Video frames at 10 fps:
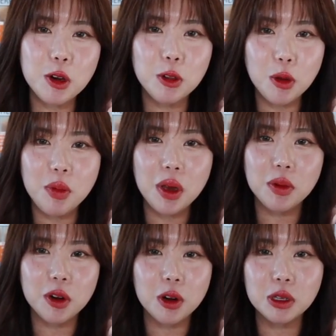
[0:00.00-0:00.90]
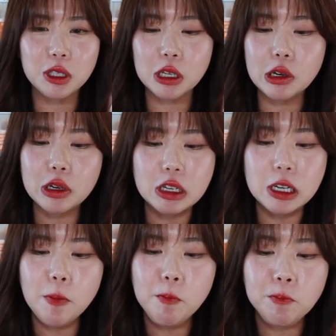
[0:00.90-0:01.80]
the lumpia burger was so
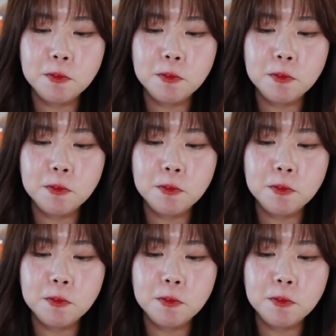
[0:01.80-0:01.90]
good,